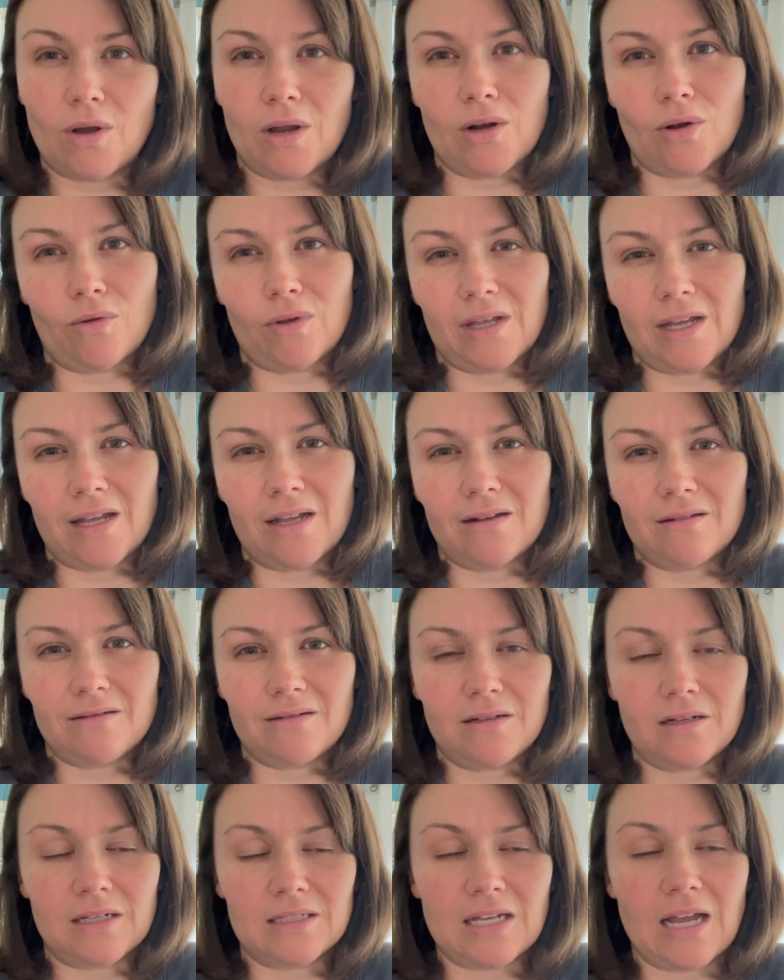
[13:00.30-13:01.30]
I don't get,
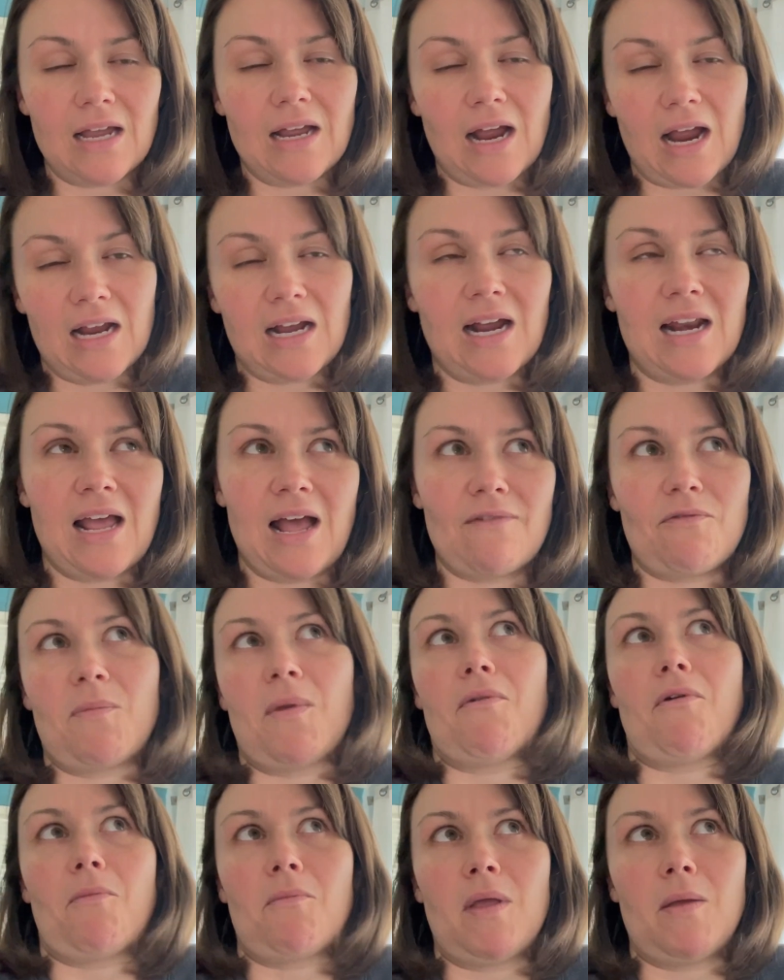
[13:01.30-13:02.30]
cause I kind of have to
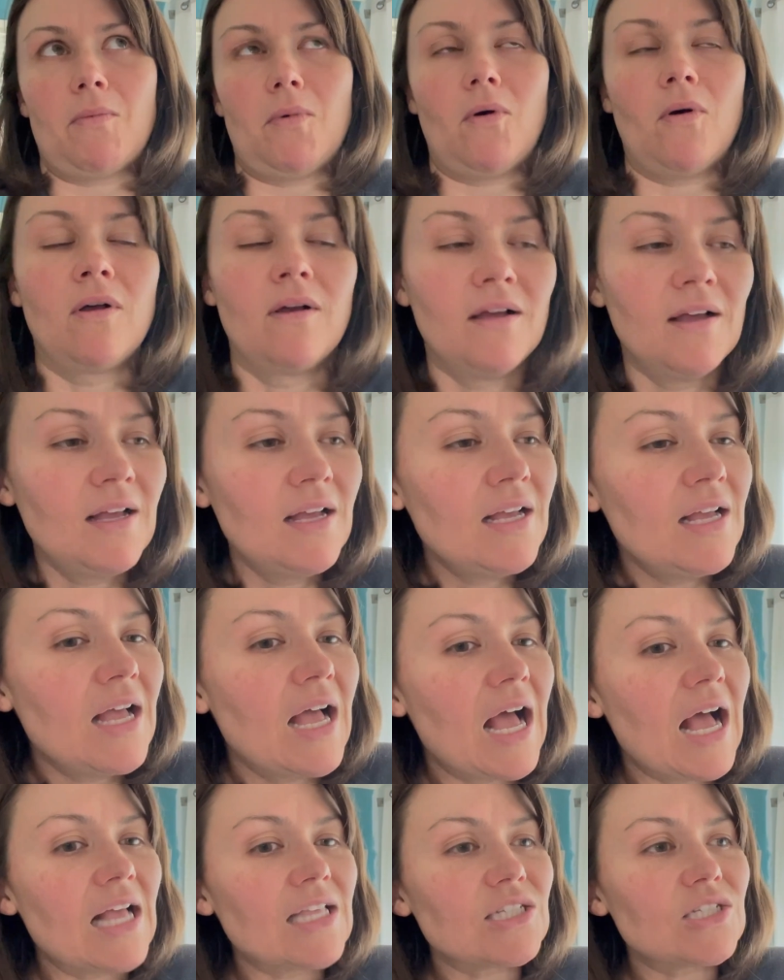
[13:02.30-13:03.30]
be around people.
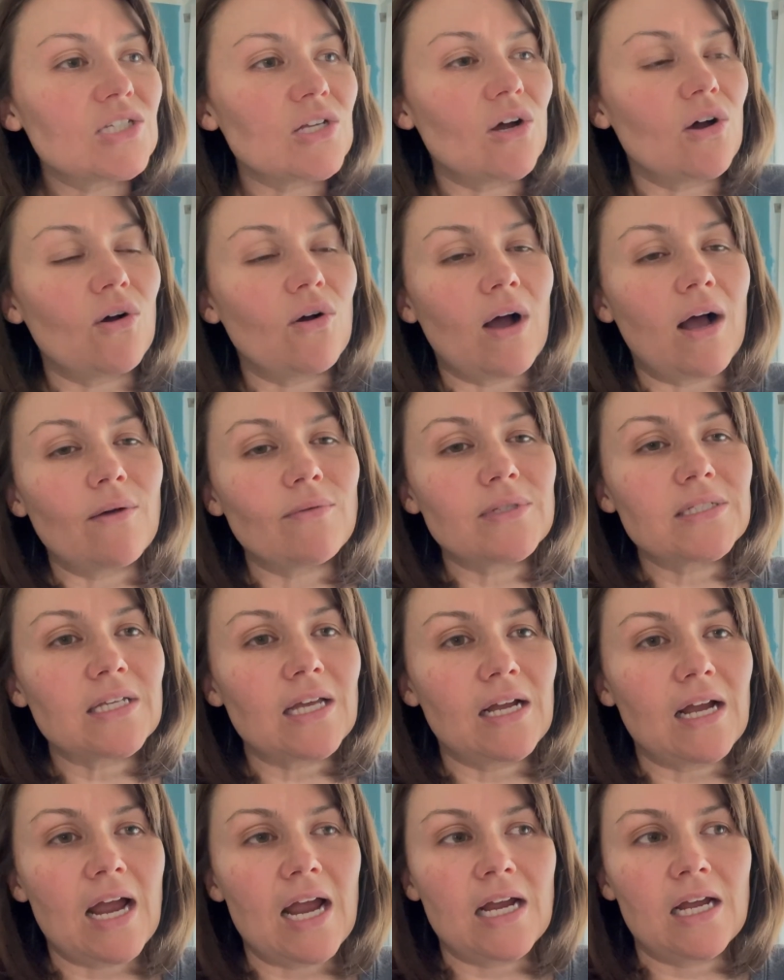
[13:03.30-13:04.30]
And so I was
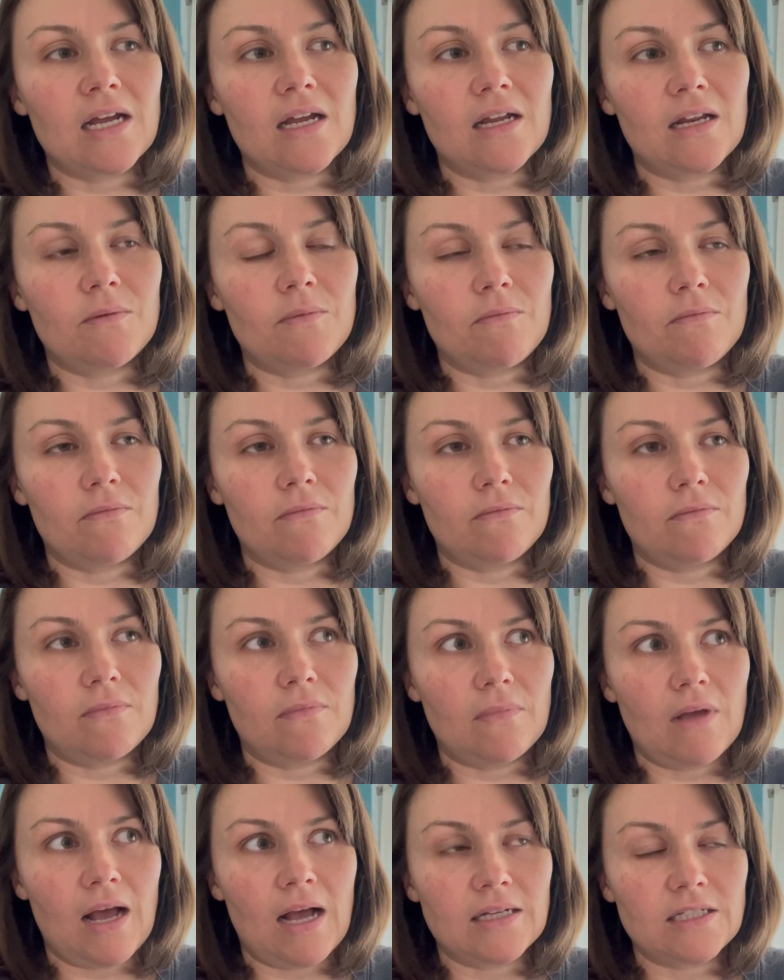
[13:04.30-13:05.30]
like, I could
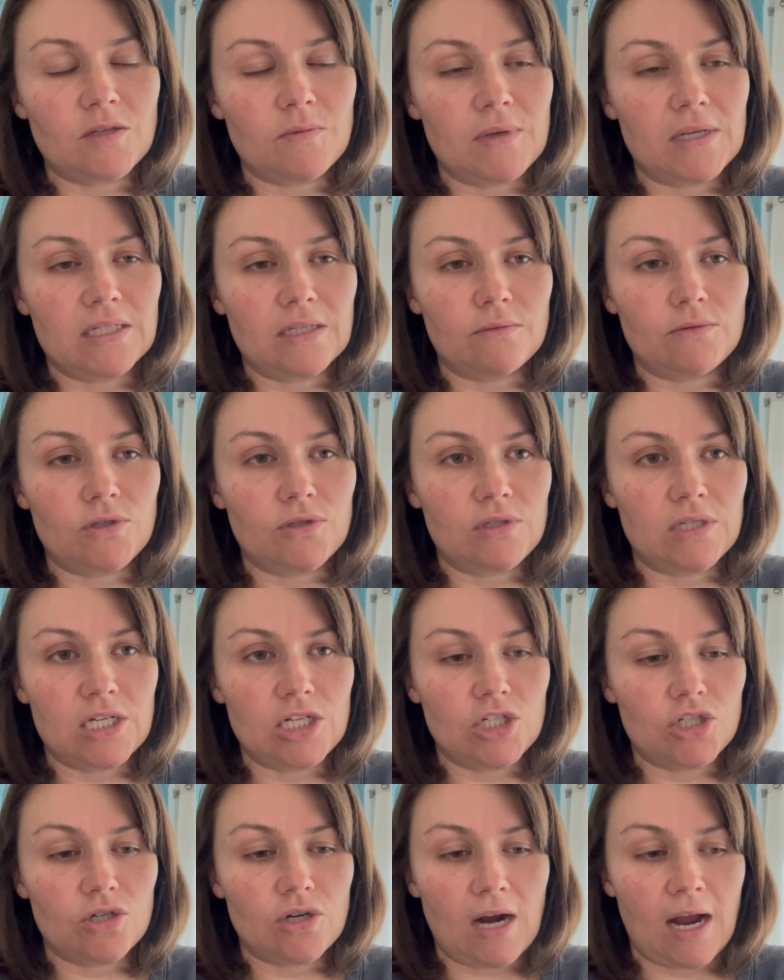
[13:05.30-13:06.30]
asked to be a substitute
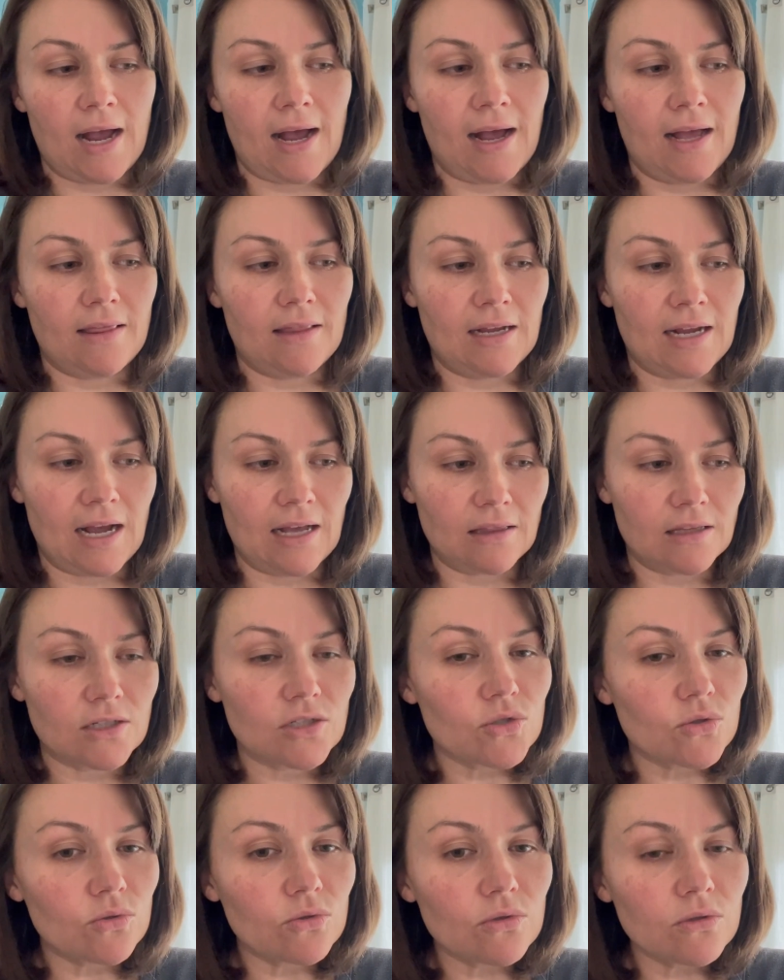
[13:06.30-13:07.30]
teacher at the Catholic
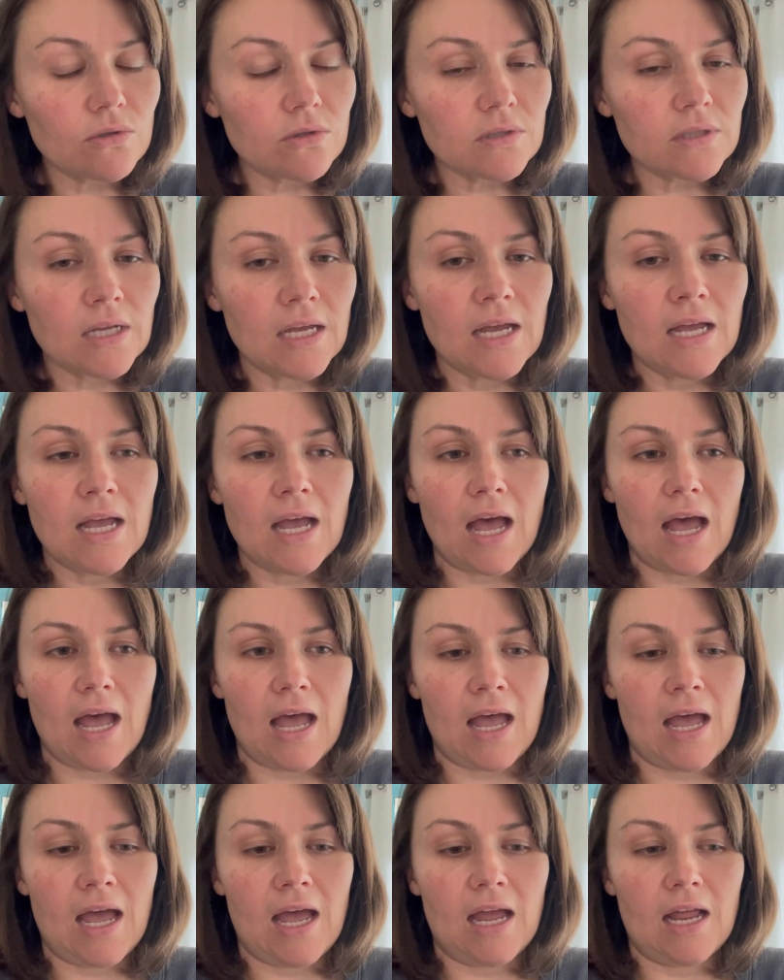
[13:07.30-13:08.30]
schools
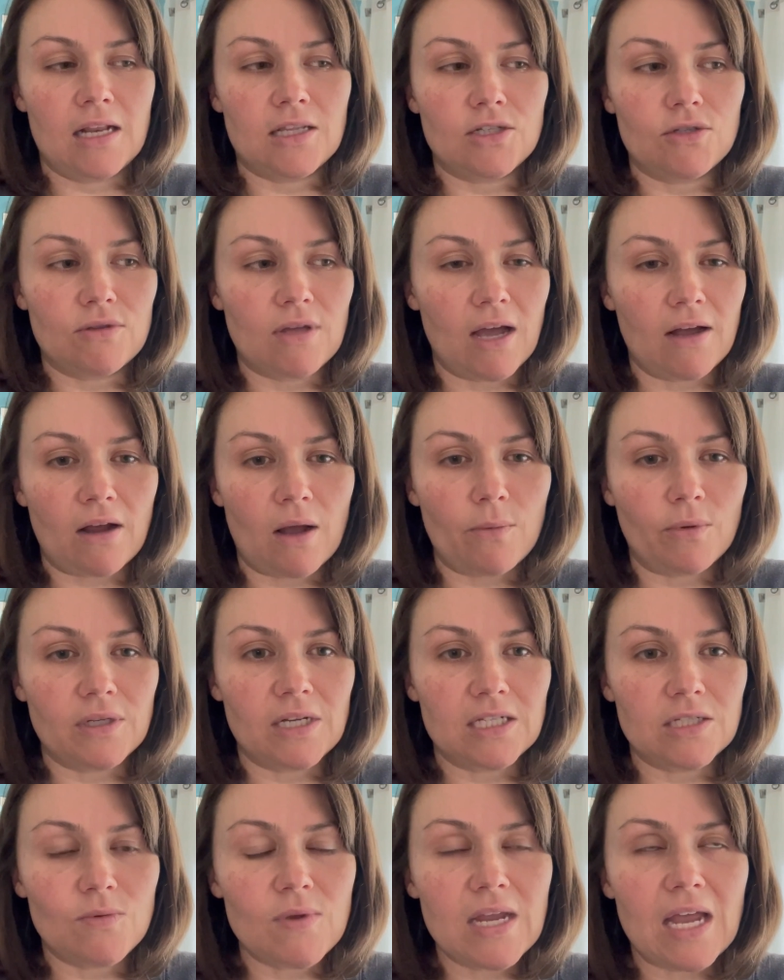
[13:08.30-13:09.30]
and do that a couple of
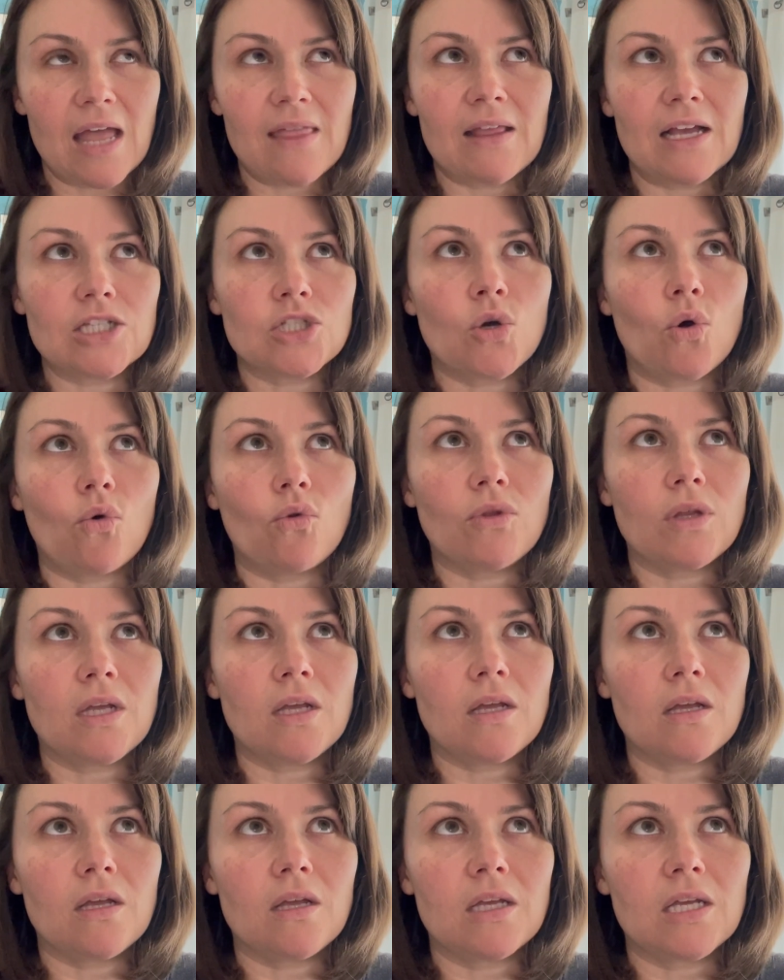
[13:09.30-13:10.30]
days a week. And that
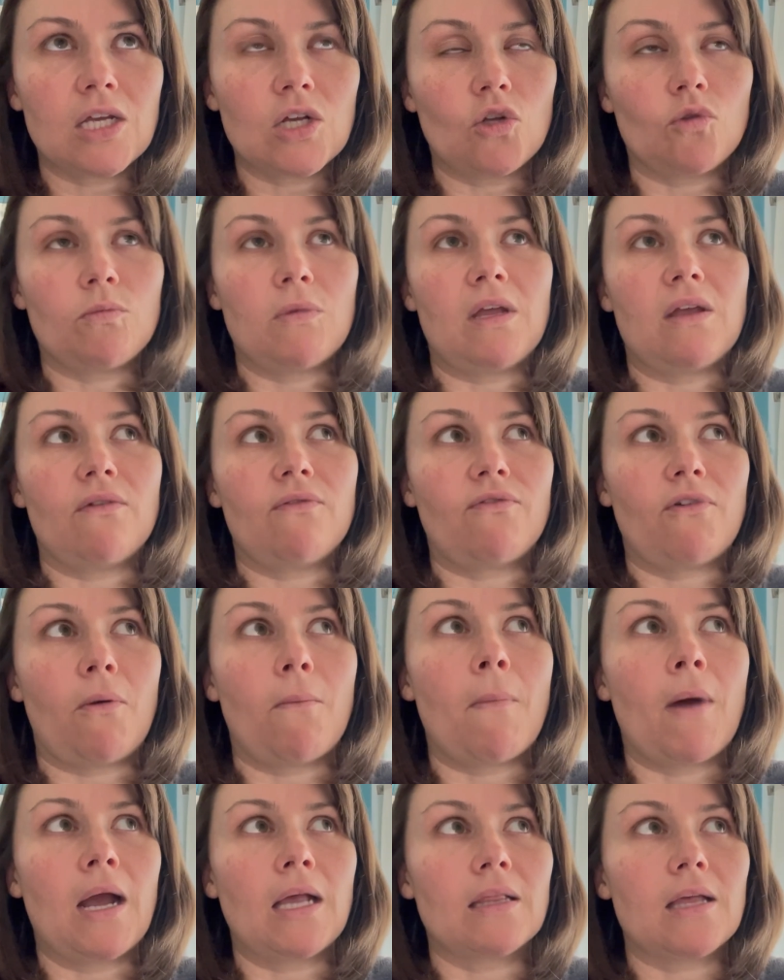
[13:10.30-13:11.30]
totally healed me from
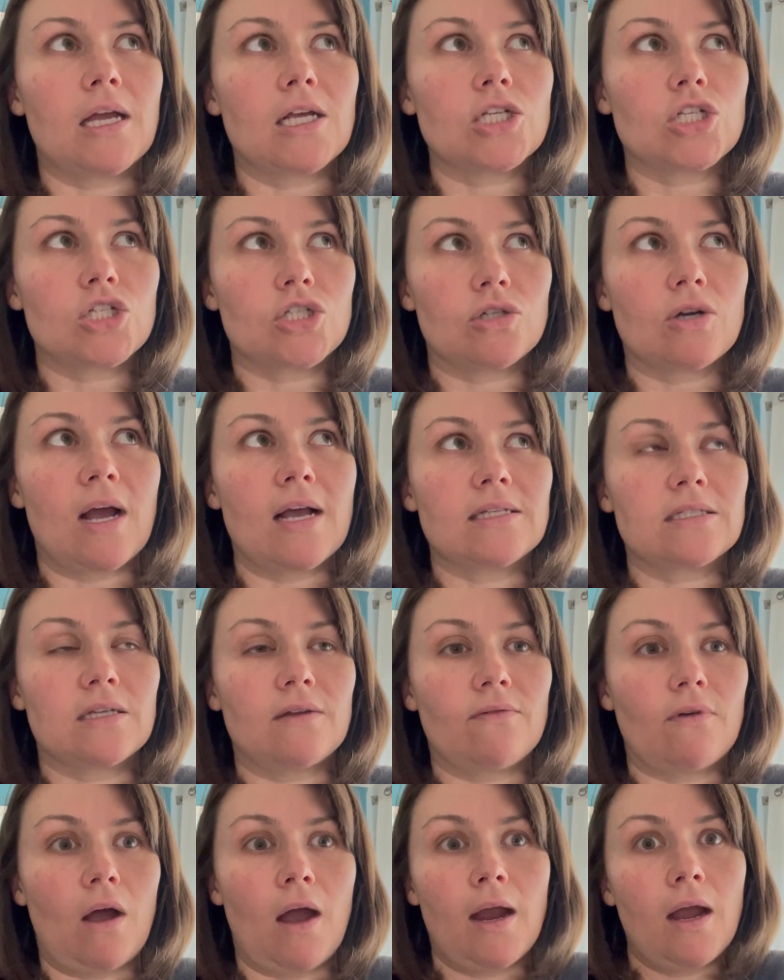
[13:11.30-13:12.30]
my, like, stress
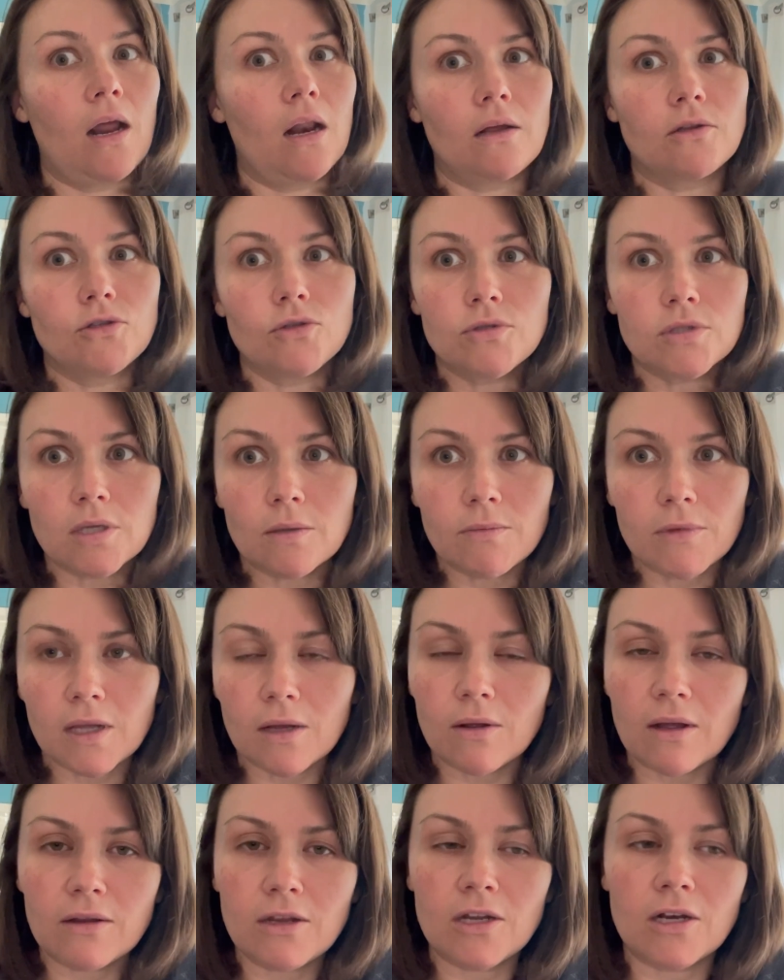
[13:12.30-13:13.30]
of, I gotta do
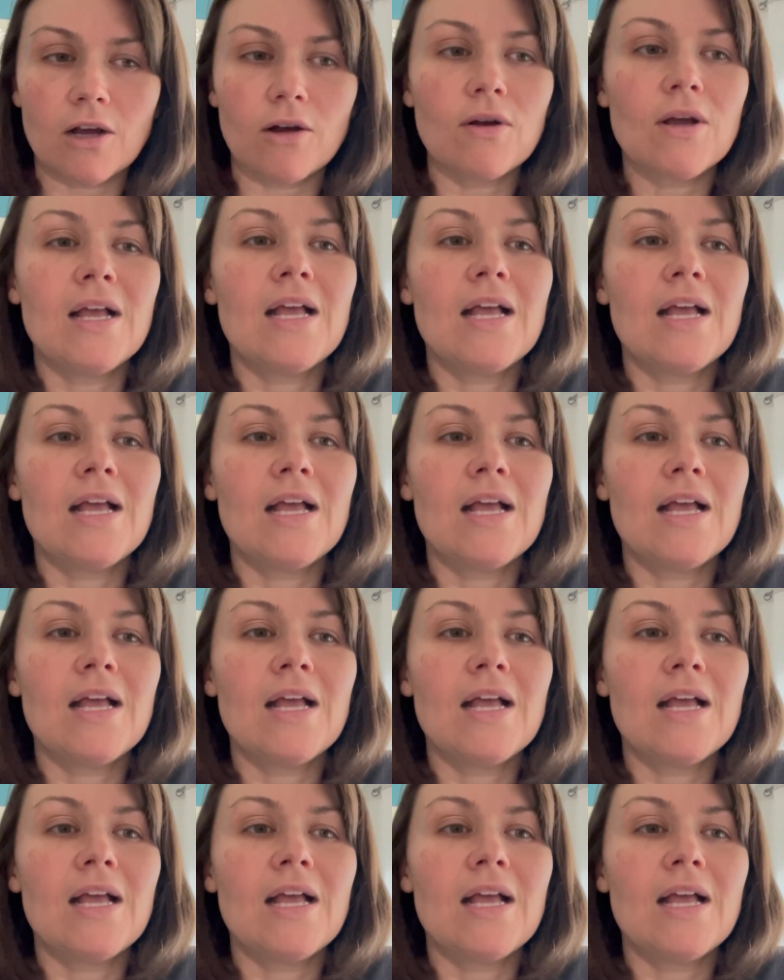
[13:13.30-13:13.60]
something, you know.